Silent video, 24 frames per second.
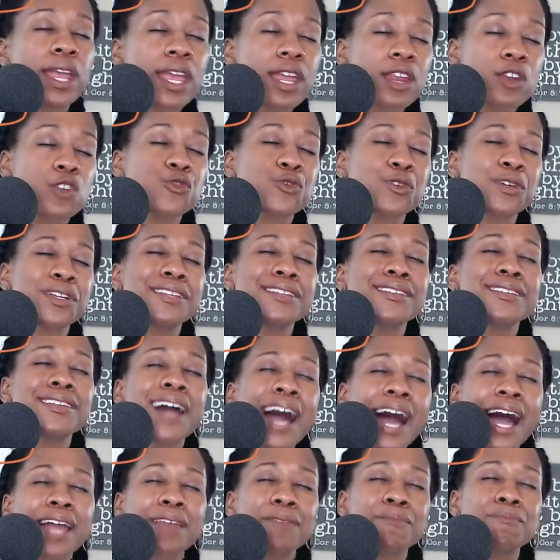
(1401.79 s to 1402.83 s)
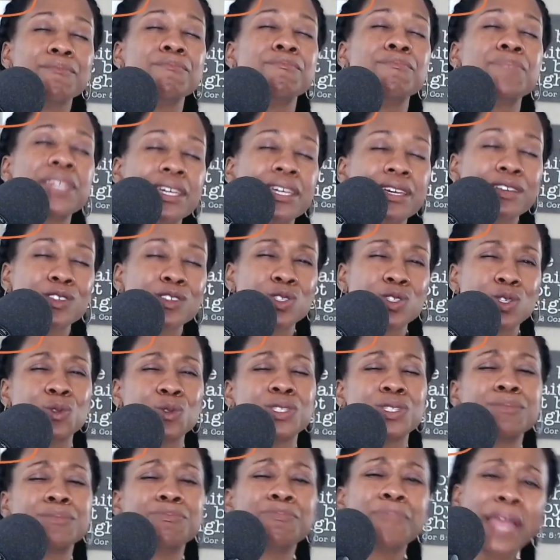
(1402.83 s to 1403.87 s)
industry not be so
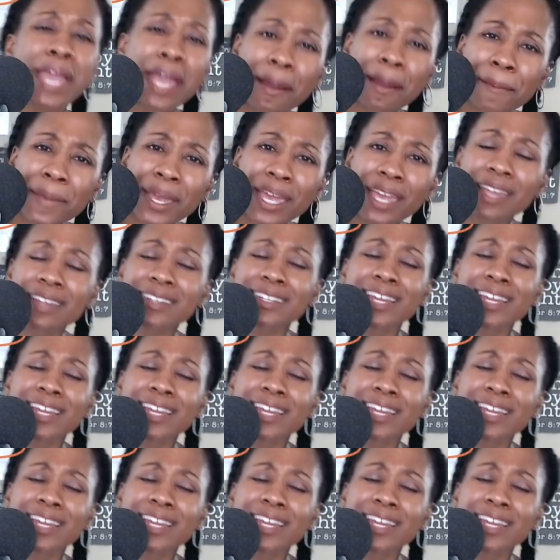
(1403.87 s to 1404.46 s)
spammy,